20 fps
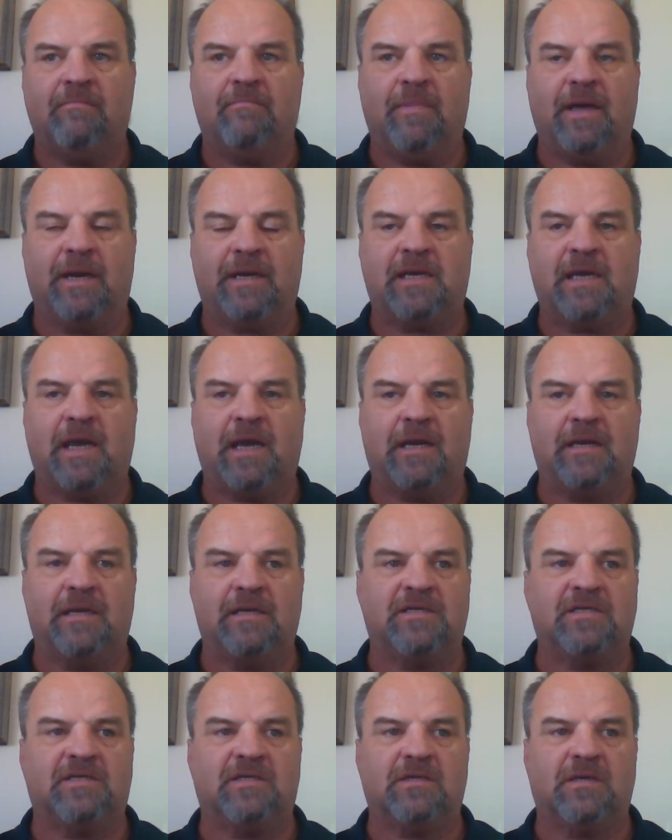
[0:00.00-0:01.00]
Medicaid
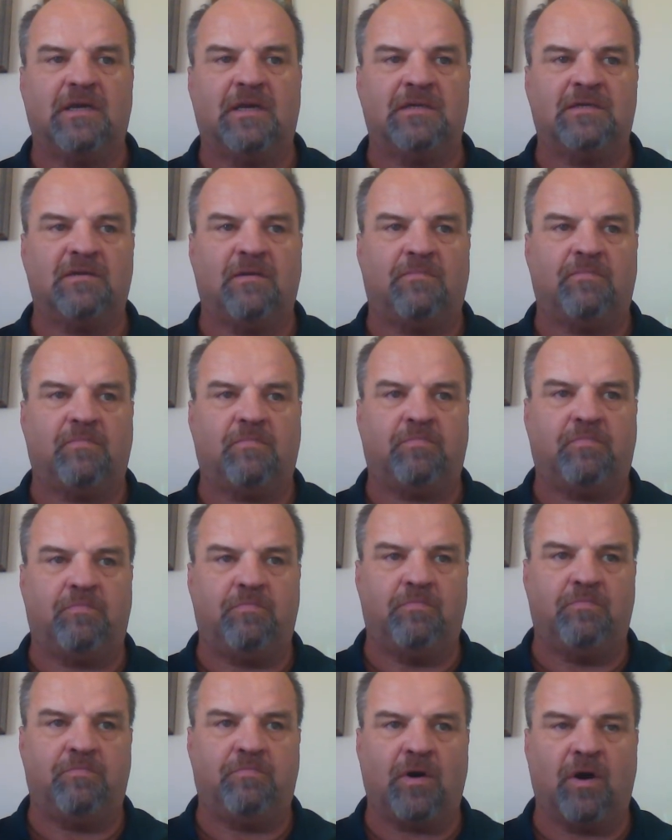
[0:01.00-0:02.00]
is a
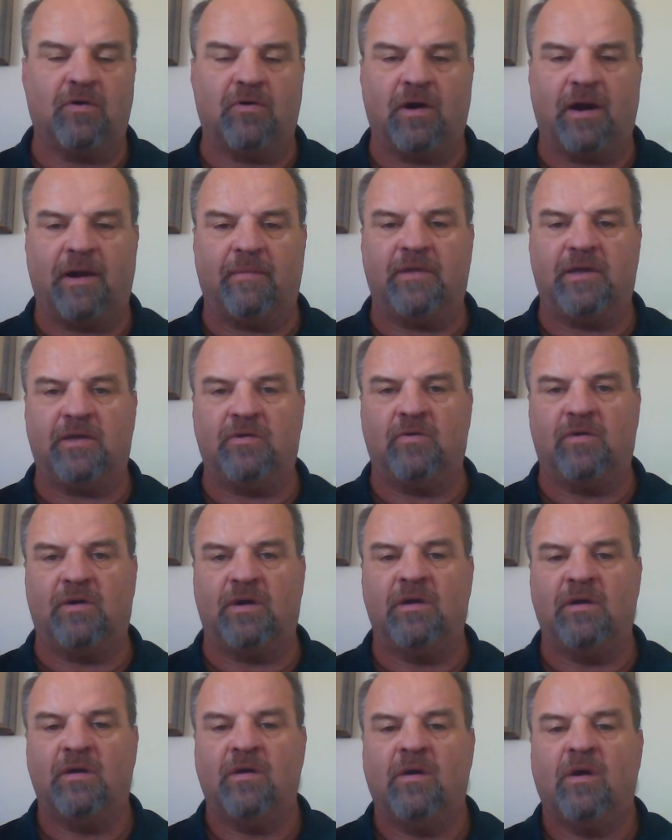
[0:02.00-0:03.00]
program that you
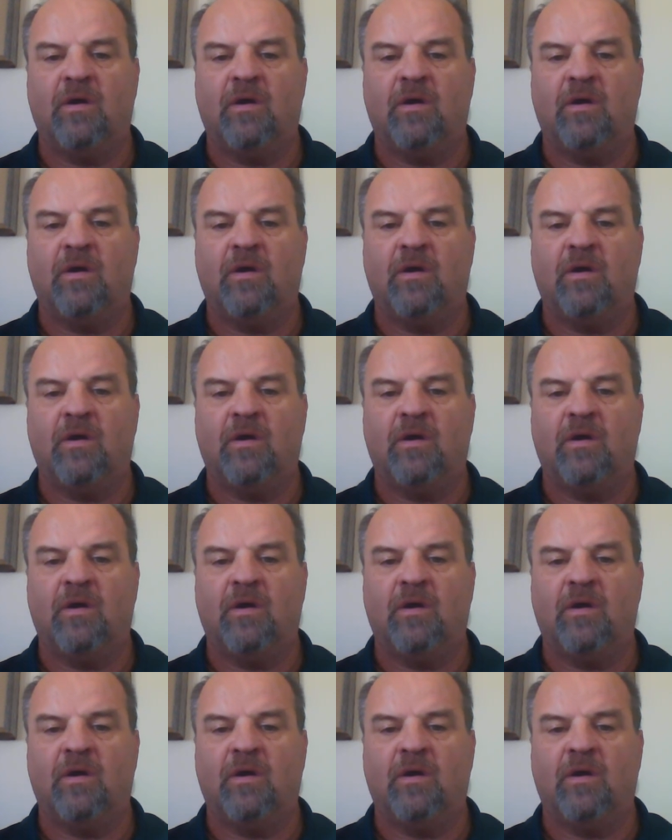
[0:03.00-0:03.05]
would